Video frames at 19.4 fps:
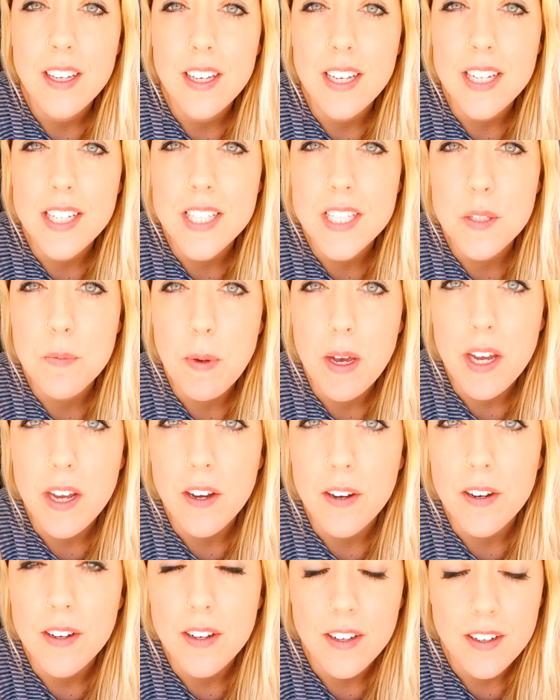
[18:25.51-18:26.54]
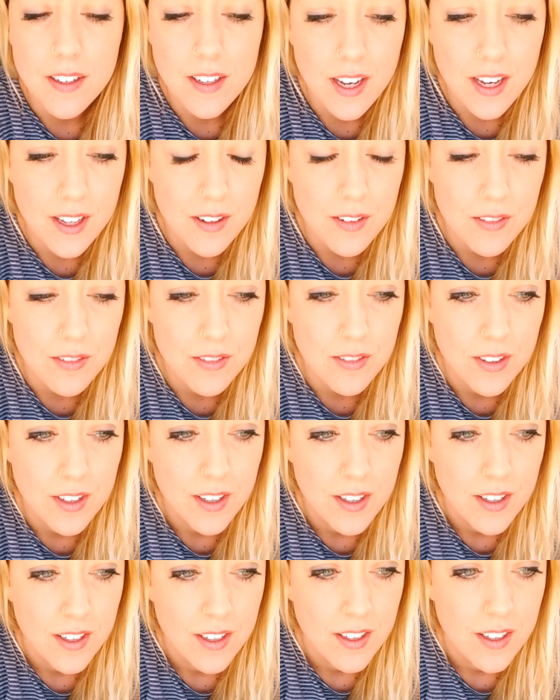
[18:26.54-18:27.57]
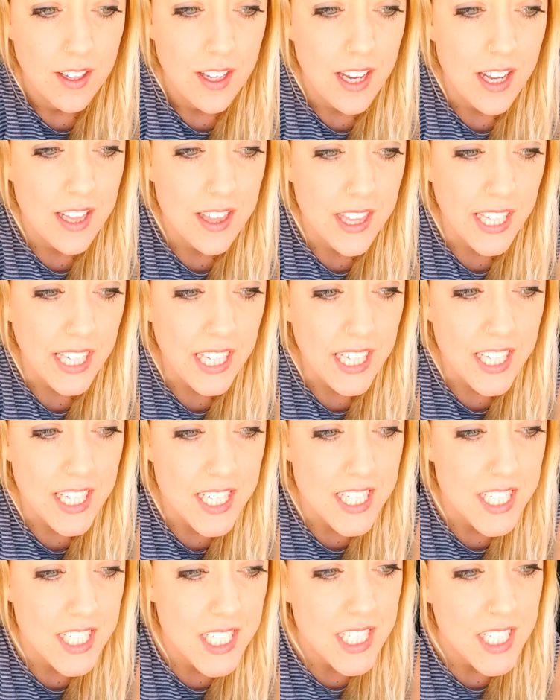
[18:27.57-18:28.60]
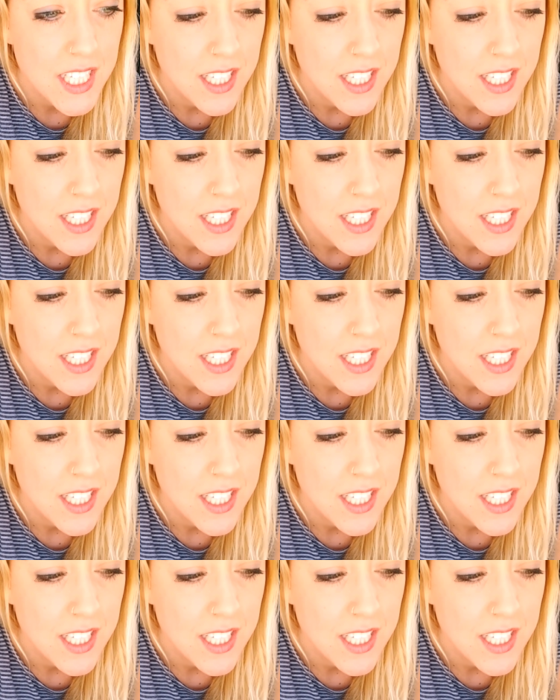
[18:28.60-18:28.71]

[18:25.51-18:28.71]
inspired and kind of enlightened.